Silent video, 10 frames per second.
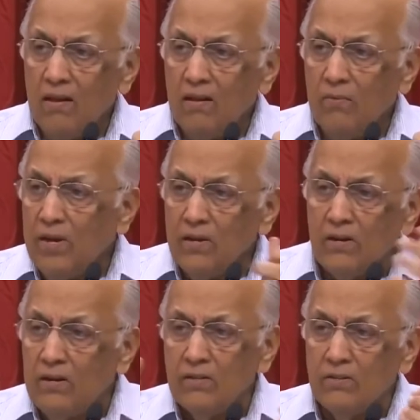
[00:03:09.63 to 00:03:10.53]
We get
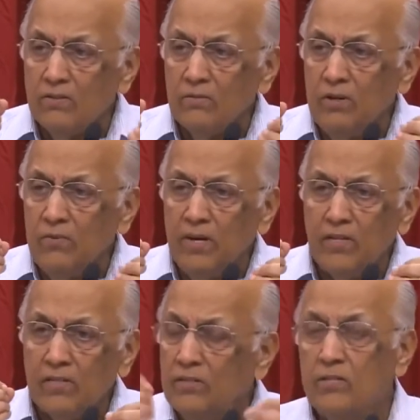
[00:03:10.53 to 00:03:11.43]
hurt in so many
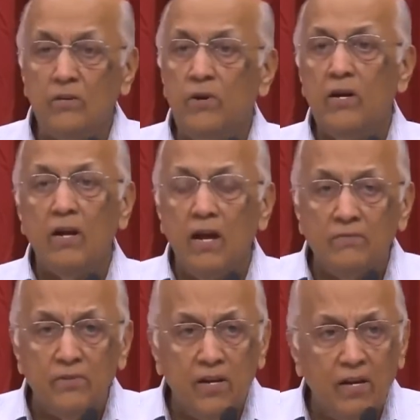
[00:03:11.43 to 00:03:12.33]
ways, and still we are alive
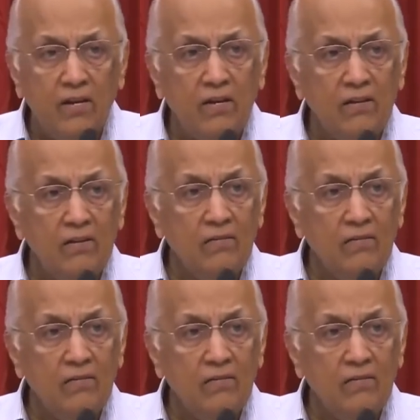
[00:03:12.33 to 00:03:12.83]
today.